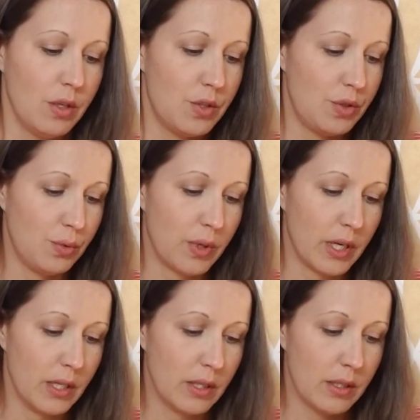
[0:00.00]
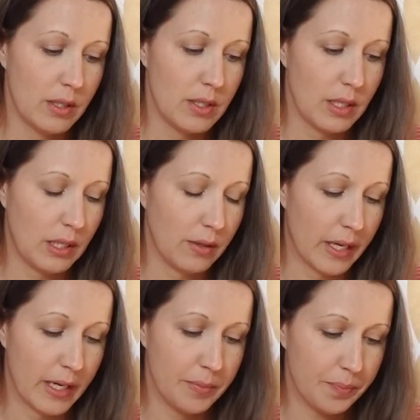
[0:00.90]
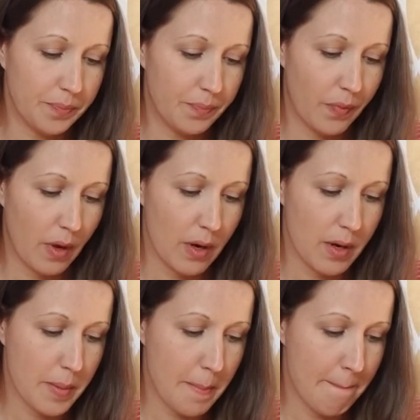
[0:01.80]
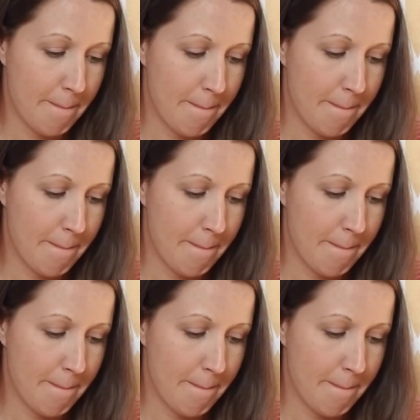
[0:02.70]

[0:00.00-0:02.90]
to, uh, to heal that. Um,